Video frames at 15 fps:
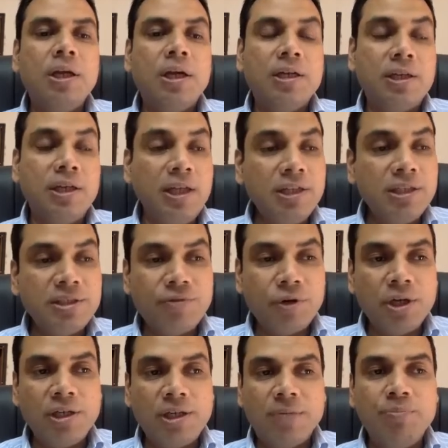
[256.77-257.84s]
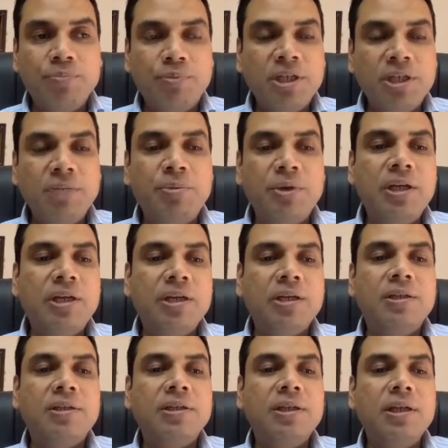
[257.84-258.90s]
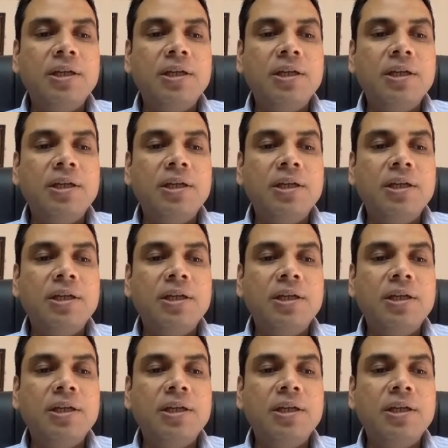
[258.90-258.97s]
at least for a temporary period,